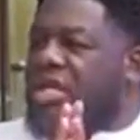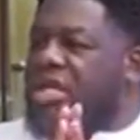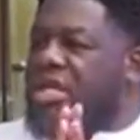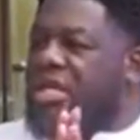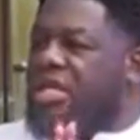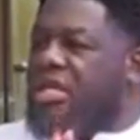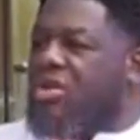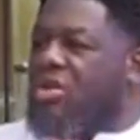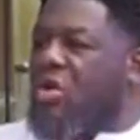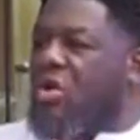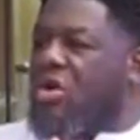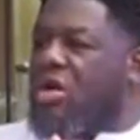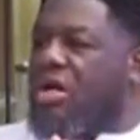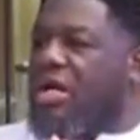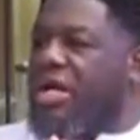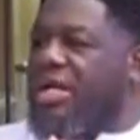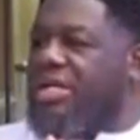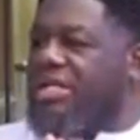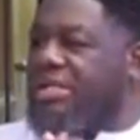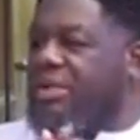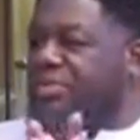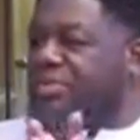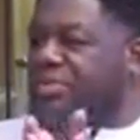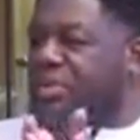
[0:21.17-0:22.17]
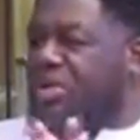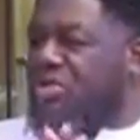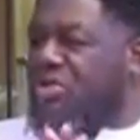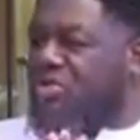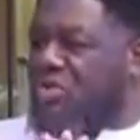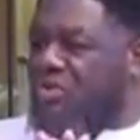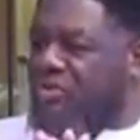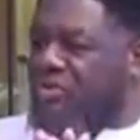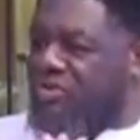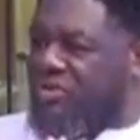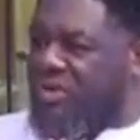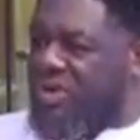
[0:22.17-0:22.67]
He organized a press
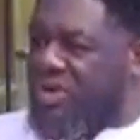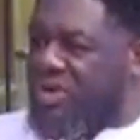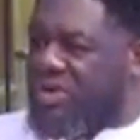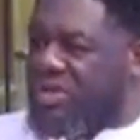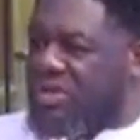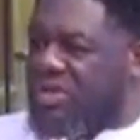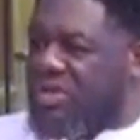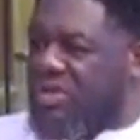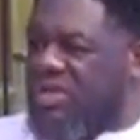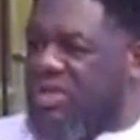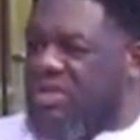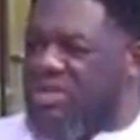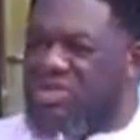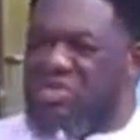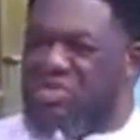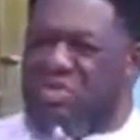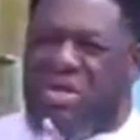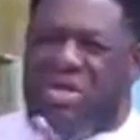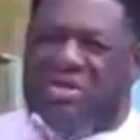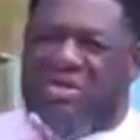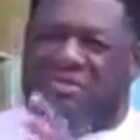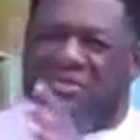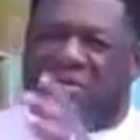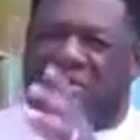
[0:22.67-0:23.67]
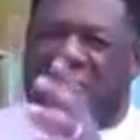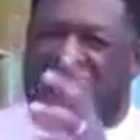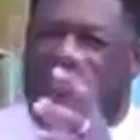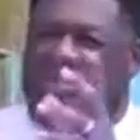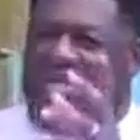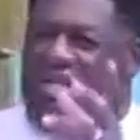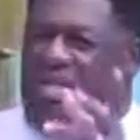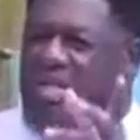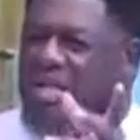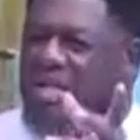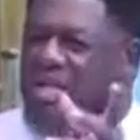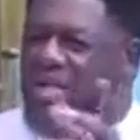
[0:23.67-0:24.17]
conference in
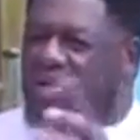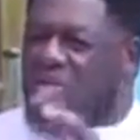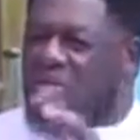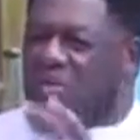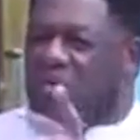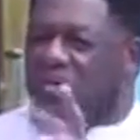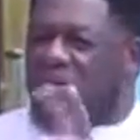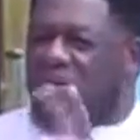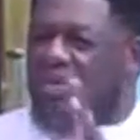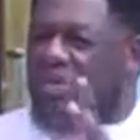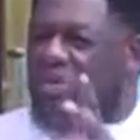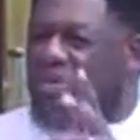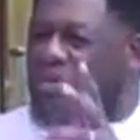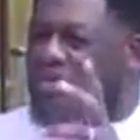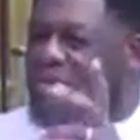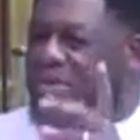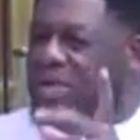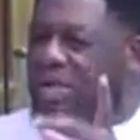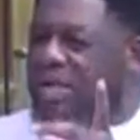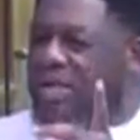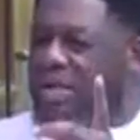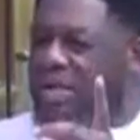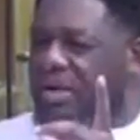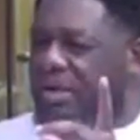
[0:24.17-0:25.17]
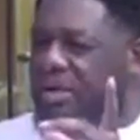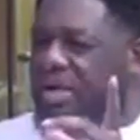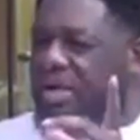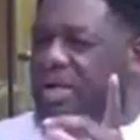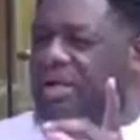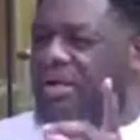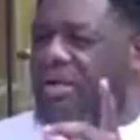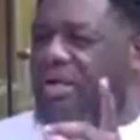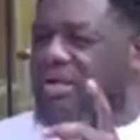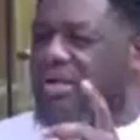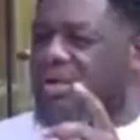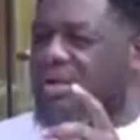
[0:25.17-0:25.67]
2015 or that
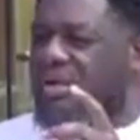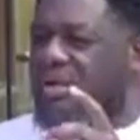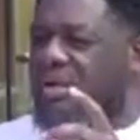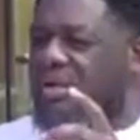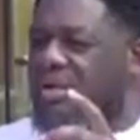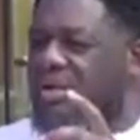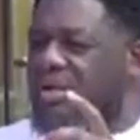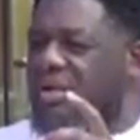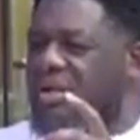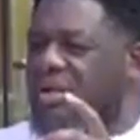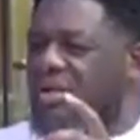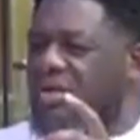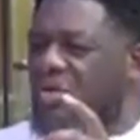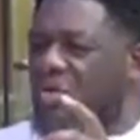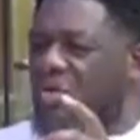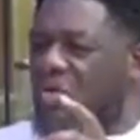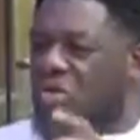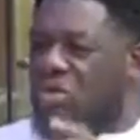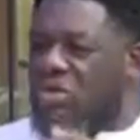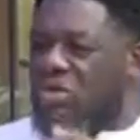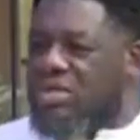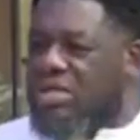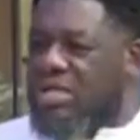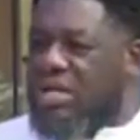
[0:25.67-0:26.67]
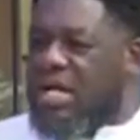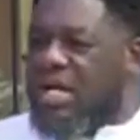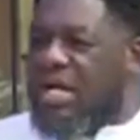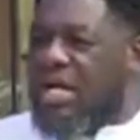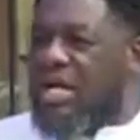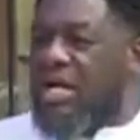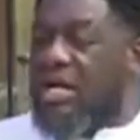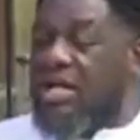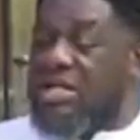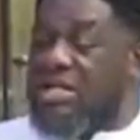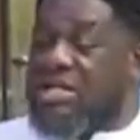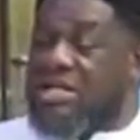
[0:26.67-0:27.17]
area. But
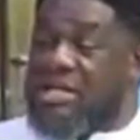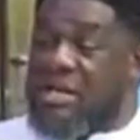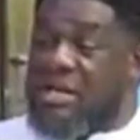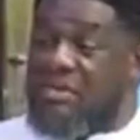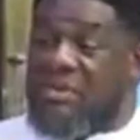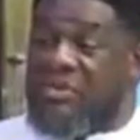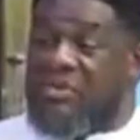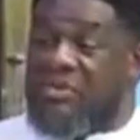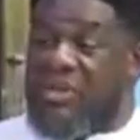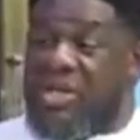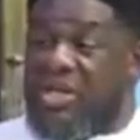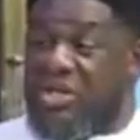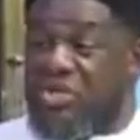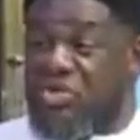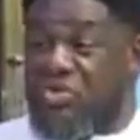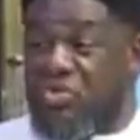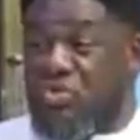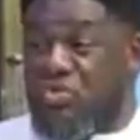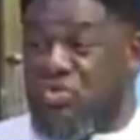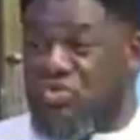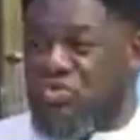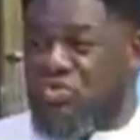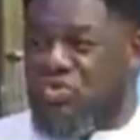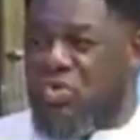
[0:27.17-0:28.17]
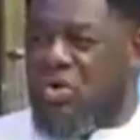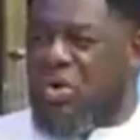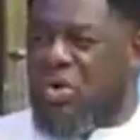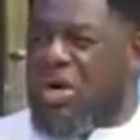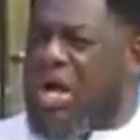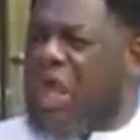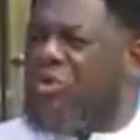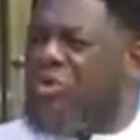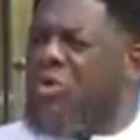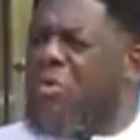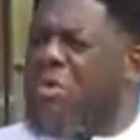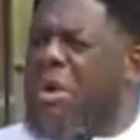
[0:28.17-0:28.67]
now Sami Flex shows so
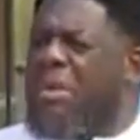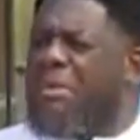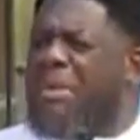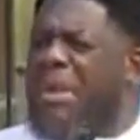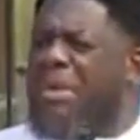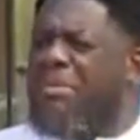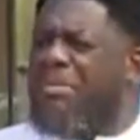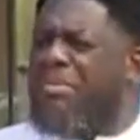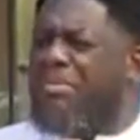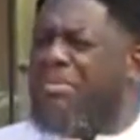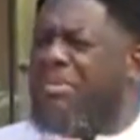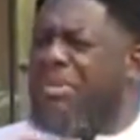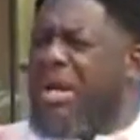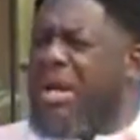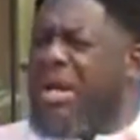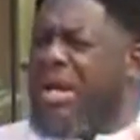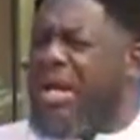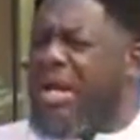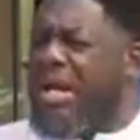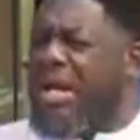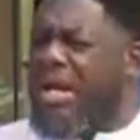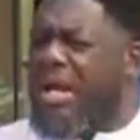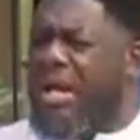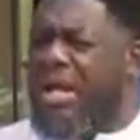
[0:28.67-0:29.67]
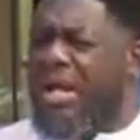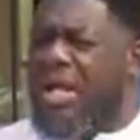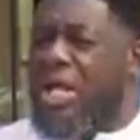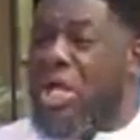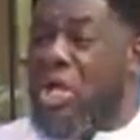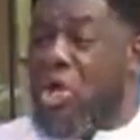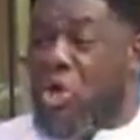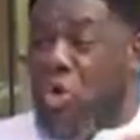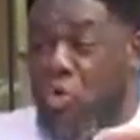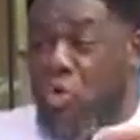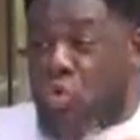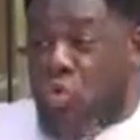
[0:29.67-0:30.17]
can you be brave,
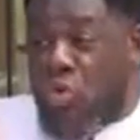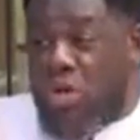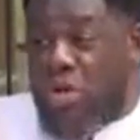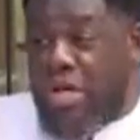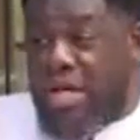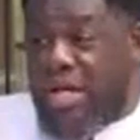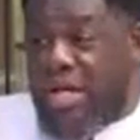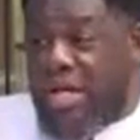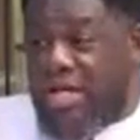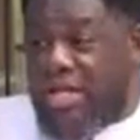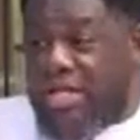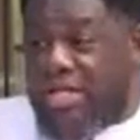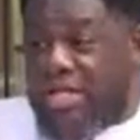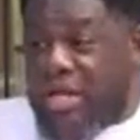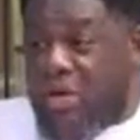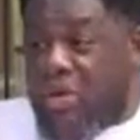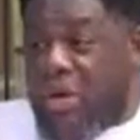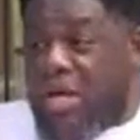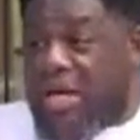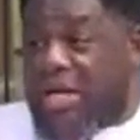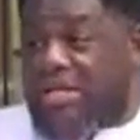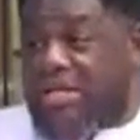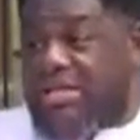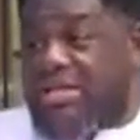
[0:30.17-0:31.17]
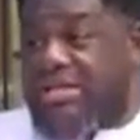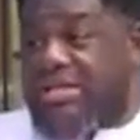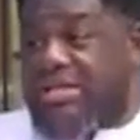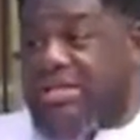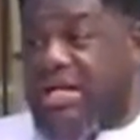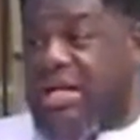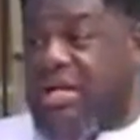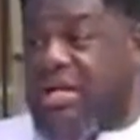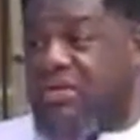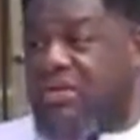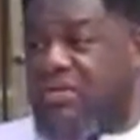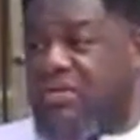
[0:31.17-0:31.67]
including the workers is
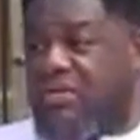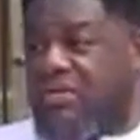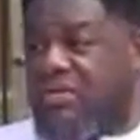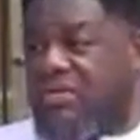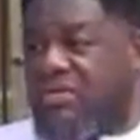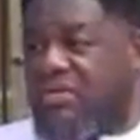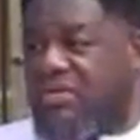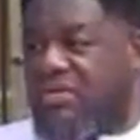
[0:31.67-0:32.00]
here no.